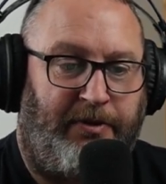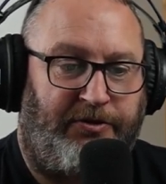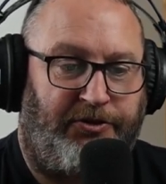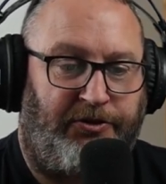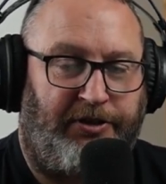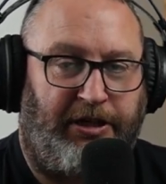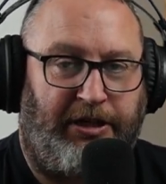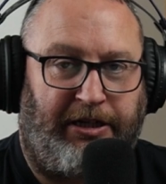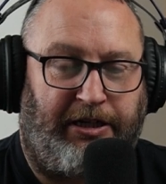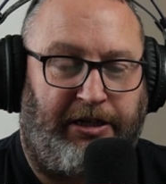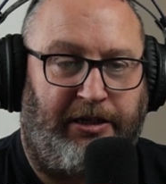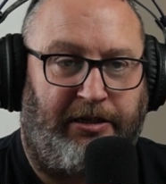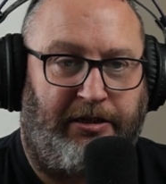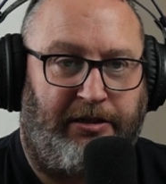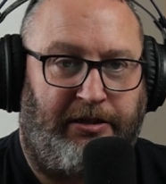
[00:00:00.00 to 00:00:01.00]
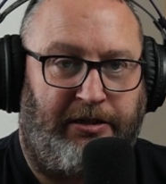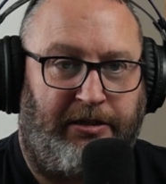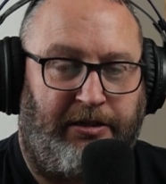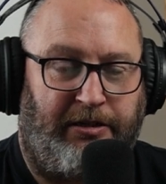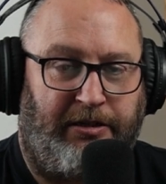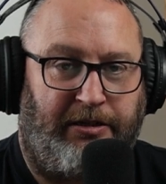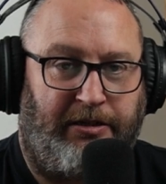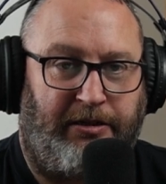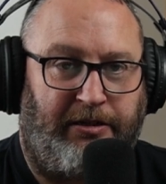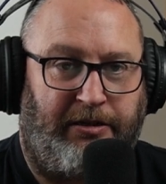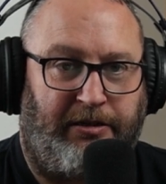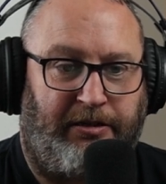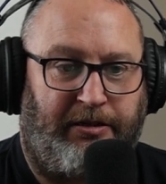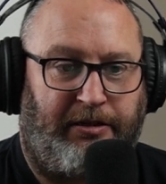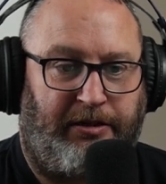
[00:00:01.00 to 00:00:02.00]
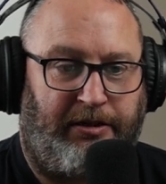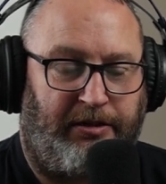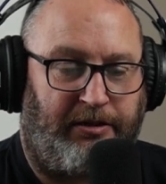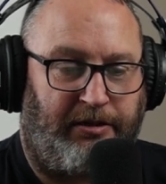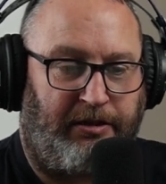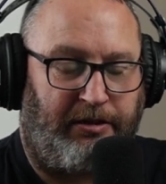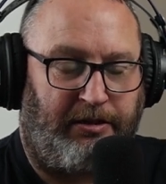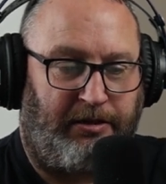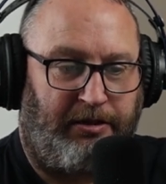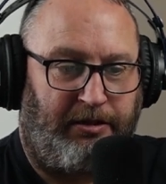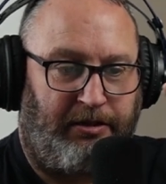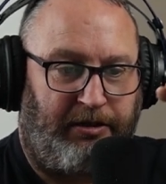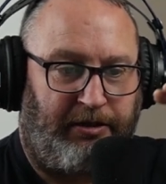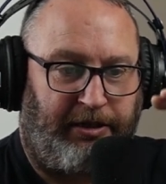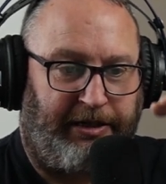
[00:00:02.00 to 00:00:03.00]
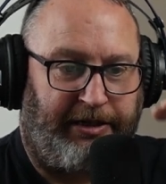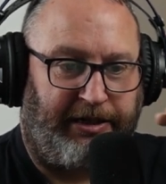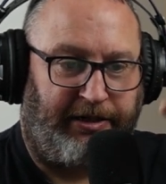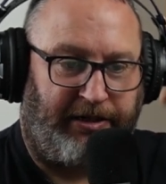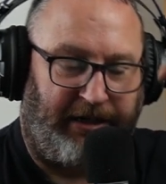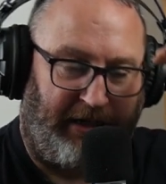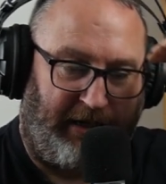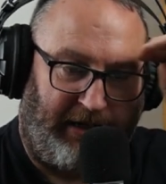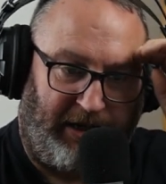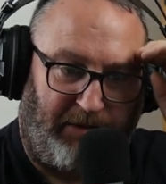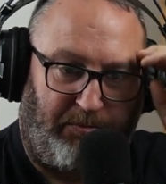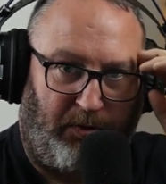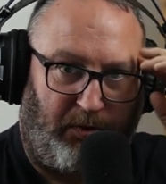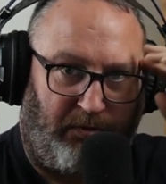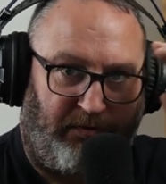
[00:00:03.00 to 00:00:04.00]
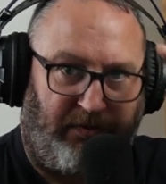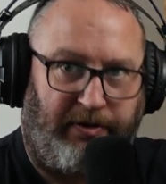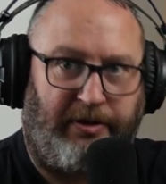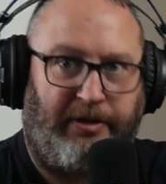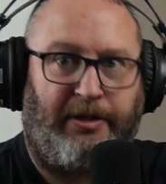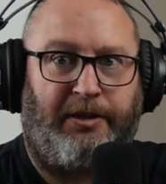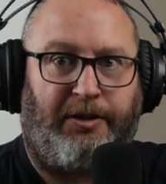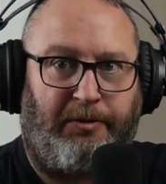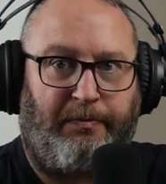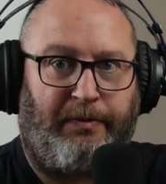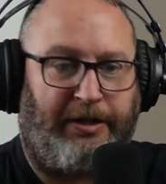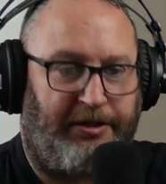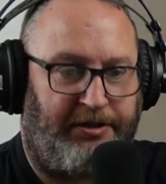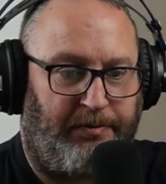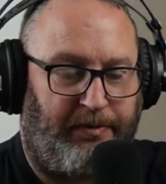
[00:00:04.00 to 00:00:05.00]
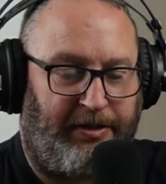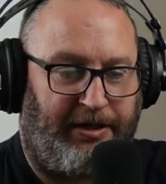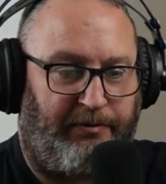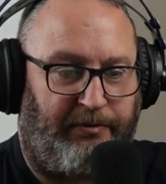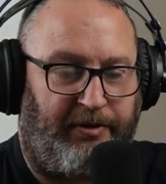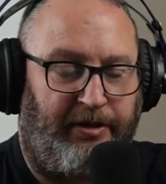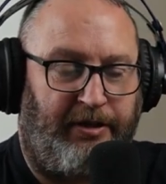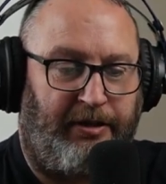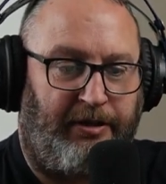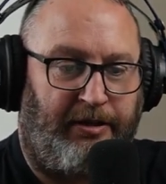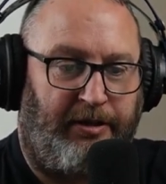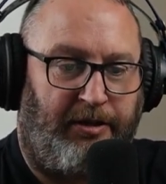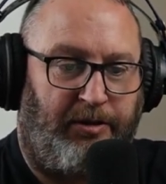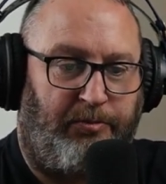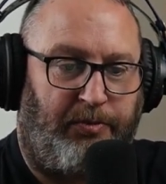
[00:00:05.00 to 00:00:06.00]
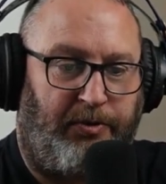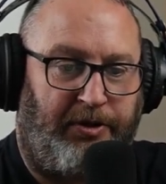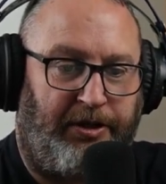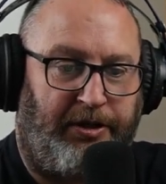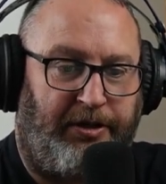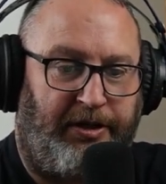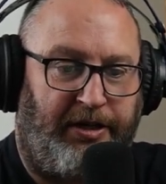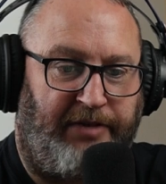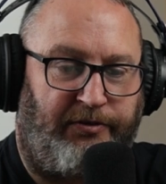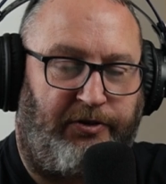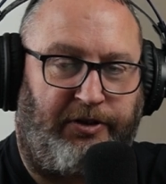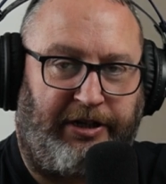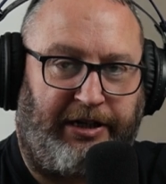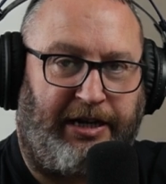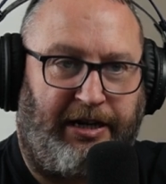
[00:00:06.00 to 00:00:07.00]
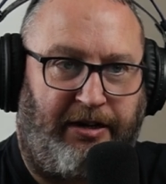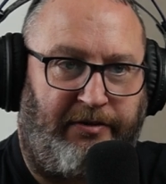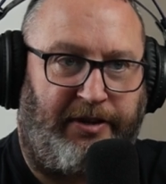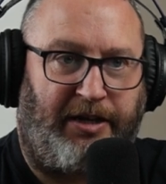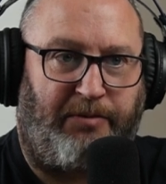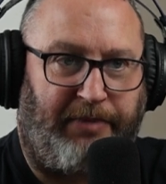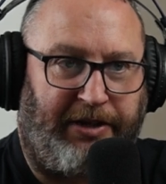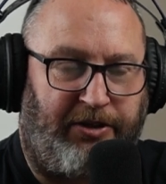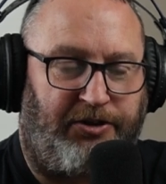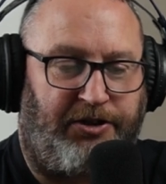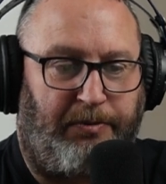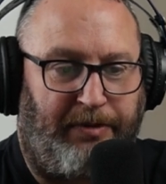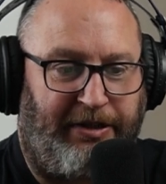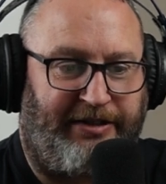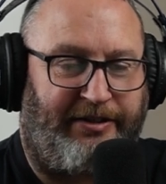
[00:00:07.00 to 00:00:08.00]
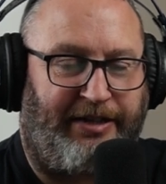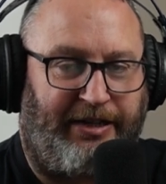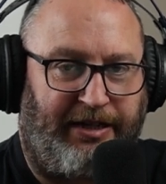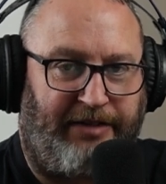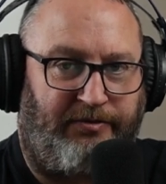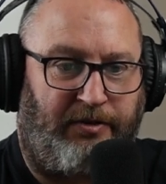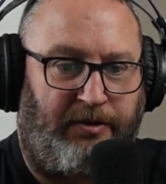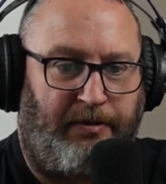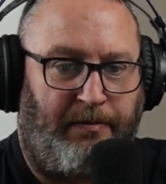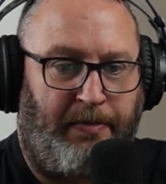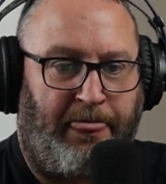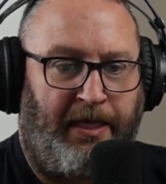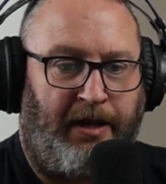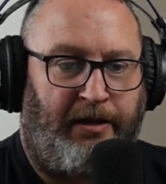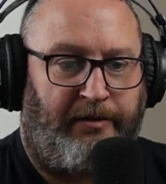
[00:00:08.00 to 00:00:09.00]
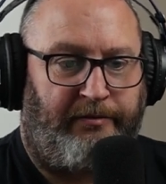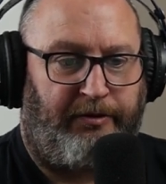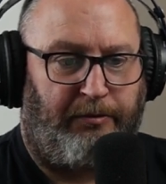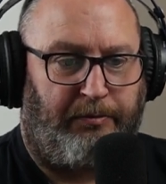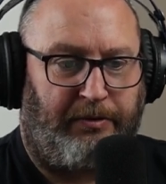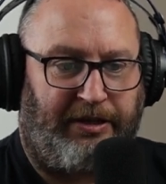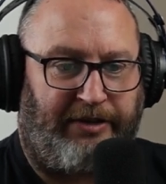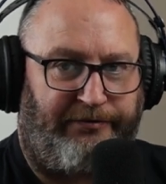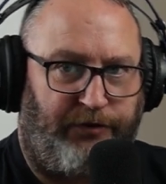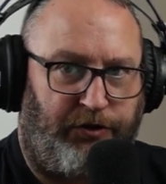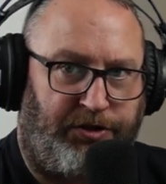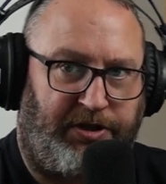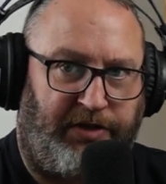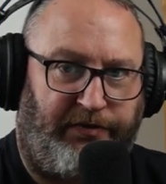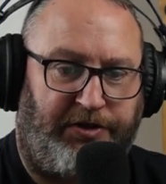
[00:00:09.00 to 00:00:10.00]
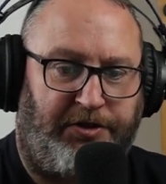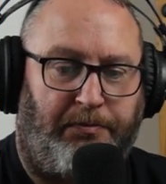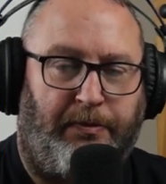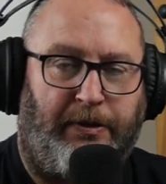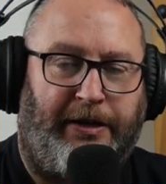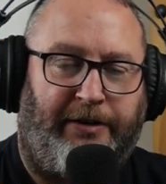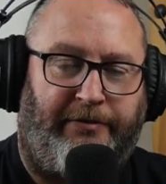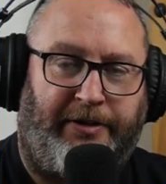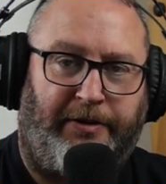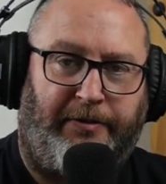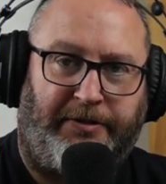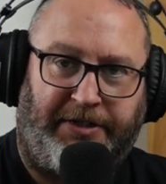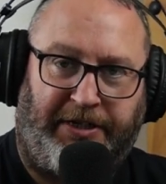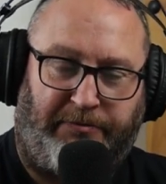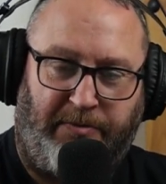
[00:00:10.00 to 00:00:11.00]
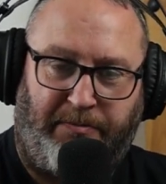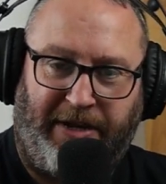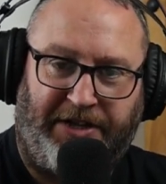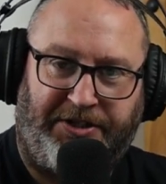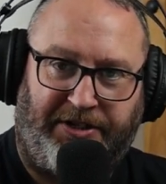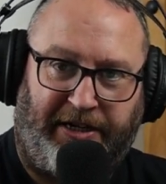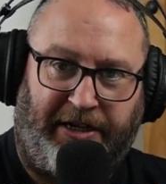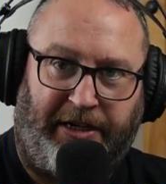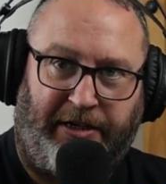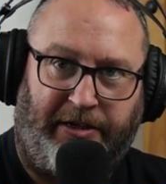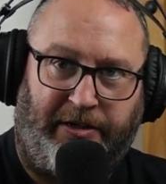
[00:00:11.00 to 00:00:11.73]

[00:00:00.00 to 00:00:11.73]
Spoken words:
Sunday League, you're kind of clearly above the players you're playing with, but you're never going to get out of that because you're playing at that level. If you put that first division player in a team with Messi